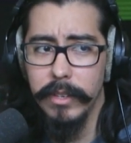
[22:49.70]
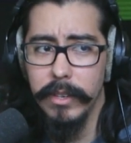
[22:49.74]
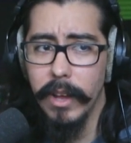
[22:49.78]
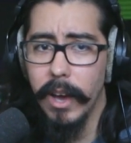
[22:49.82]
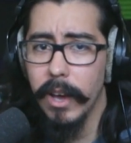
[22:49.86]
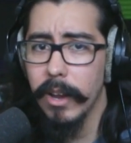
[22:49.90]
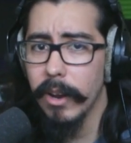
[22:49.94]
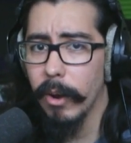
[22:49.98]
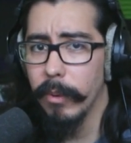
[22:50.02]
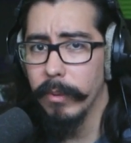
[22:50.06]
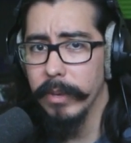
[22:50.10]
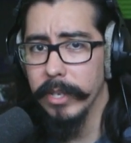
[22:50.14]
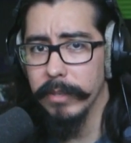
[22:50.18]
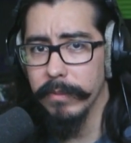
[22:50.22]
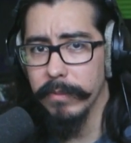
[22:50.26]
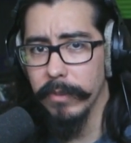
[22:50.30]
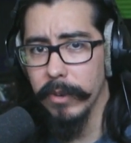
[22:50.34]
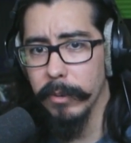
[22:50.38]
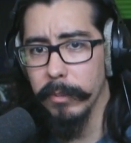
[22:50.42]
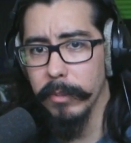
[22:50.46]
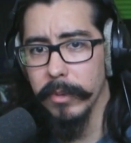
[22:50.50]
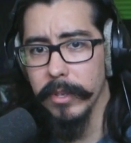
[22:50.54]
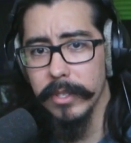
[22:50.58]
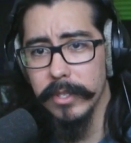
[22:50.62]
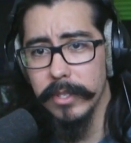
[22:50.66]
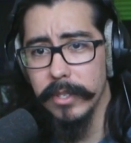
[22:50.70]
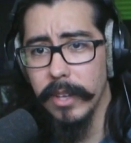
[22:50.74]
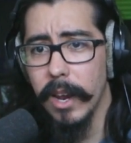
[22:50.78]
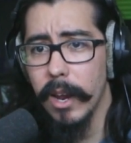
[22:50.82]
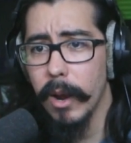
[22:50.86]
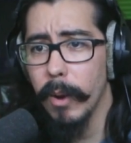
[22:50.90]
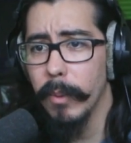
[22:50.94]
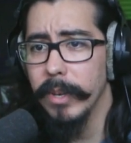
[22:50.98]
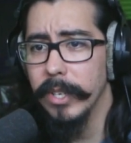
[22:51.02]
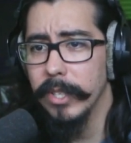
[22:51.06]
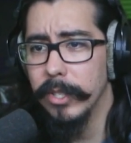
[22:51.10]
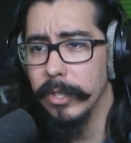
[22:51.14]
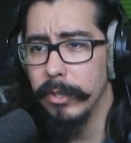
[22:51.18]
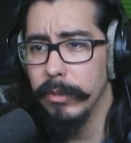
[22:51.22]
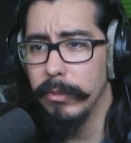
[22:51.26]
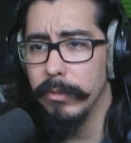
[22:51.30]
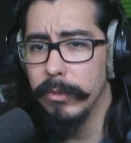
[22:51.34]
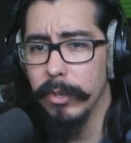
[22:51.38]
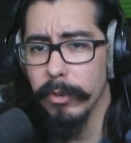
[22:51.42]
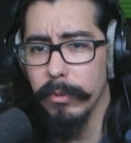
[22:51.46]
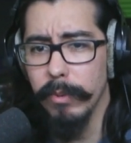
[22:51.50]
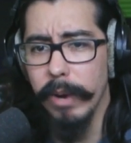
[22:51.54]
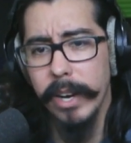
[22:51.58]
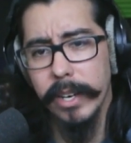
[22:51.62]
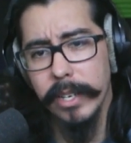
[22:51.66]
not always verbal. It's not always
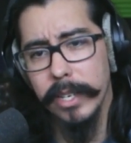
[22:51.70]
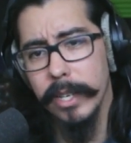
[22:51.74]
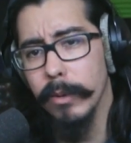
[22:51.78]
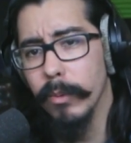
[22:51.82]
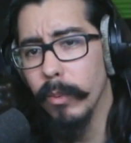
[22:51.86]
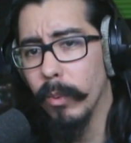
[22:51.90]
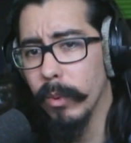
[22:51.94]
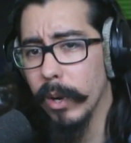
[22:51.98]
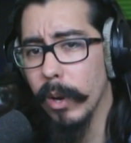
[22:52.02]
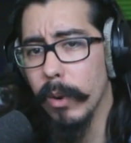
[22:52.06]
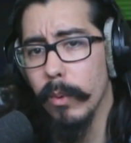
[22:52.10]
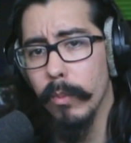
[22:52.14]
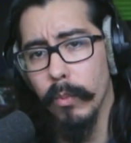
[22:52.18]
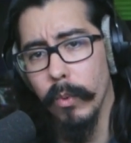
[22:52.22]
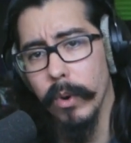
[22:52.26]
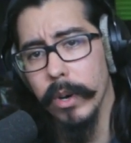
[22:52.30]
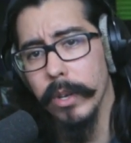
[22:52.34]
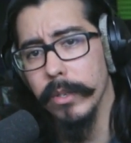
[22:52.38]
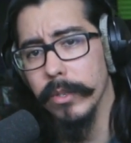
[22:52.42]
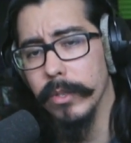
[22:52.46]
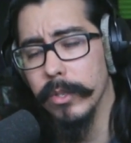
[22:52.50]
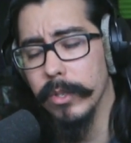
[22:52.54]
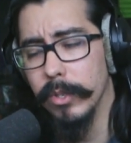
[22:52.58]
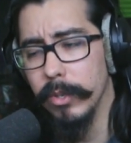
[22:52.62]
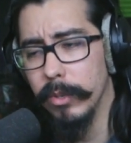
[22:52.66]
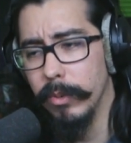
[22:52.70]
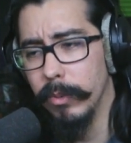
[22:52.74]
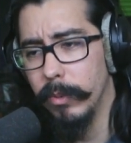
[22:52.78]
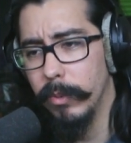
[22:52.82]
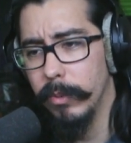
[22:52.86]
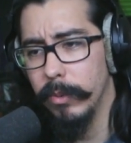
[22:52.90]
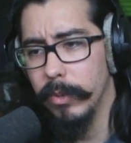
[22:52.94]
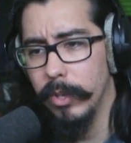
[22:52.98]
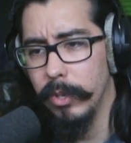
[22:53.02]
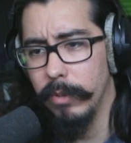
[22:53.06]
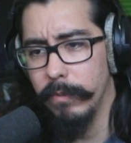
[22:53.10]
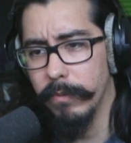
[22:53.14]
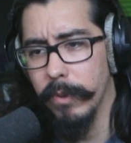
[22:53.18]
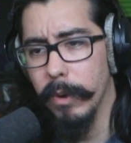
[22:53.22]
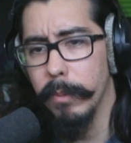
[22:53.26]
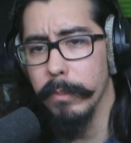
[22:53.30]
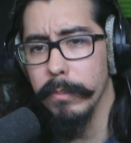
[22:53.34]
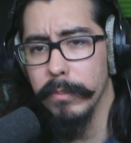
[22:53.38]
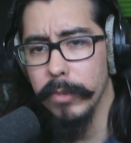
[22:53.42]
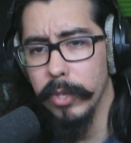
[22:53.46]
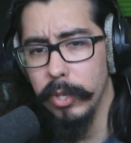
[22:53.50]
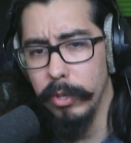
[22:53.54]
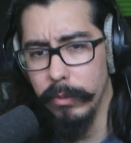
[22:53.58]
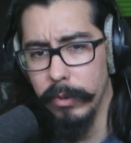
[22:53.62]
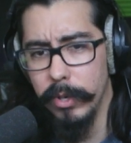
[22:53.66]
you directing one-on-one
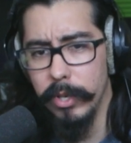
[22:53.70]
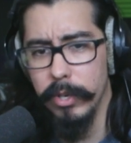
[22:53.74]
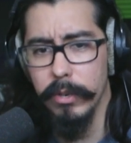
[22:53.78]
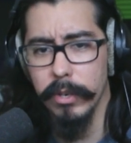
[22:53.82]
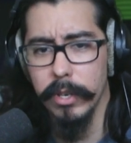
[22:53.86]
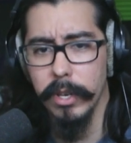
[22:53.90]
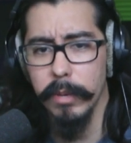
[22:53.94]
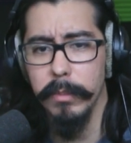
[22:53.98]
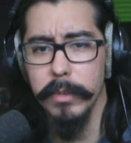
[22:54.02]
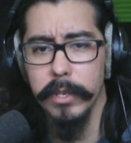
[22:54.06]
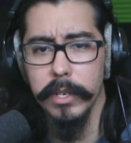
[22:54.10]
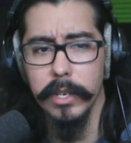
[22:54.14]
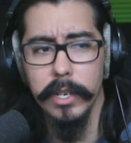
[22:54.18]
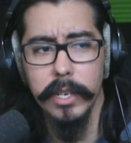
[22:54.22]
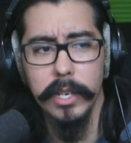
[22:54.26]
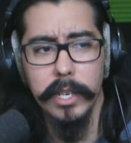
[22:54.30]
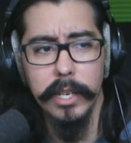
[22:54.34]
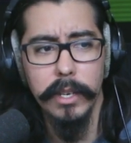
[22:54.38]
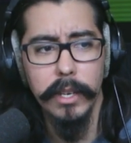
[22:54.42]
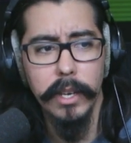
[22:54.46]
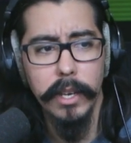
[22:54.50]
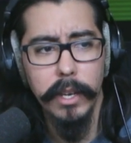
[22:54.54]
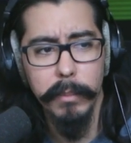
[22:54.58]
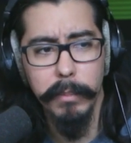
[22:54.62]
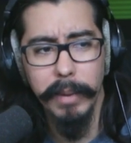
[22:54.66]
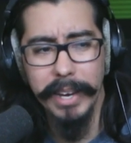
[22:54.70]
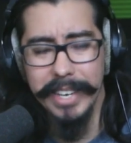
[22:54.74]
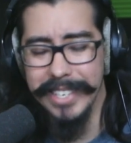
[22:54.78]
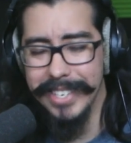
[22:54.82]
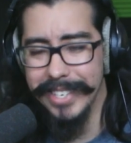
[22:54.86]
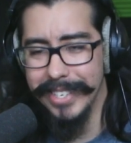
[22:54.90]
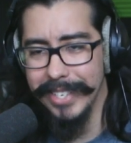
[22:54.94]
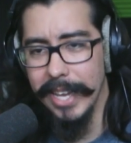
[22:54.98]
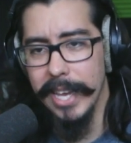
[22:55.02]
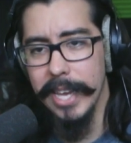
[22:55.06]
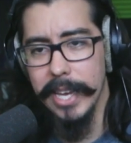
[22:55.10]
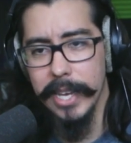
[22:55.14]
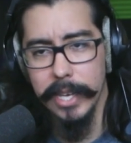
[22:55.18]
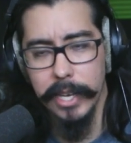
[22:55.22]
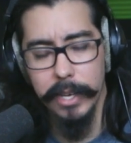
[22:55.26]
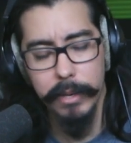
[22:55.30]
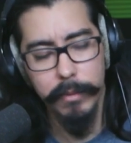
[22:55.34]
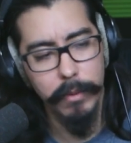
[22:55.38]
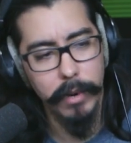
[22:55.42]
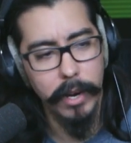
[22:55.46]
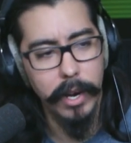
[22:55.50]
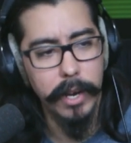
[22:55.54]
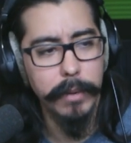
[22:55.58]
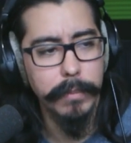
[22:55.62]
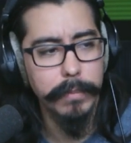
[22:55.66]
from you to your community by saying
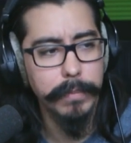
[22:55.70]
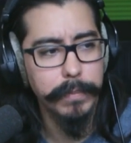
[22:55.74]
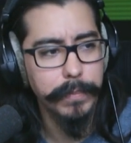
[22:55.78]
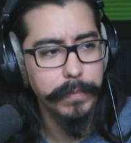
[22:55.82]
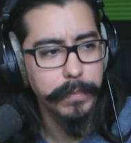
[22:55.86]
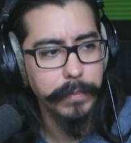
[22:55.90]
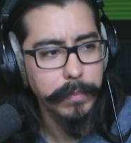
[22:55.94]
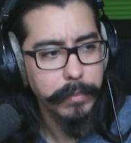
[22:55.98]
it, right?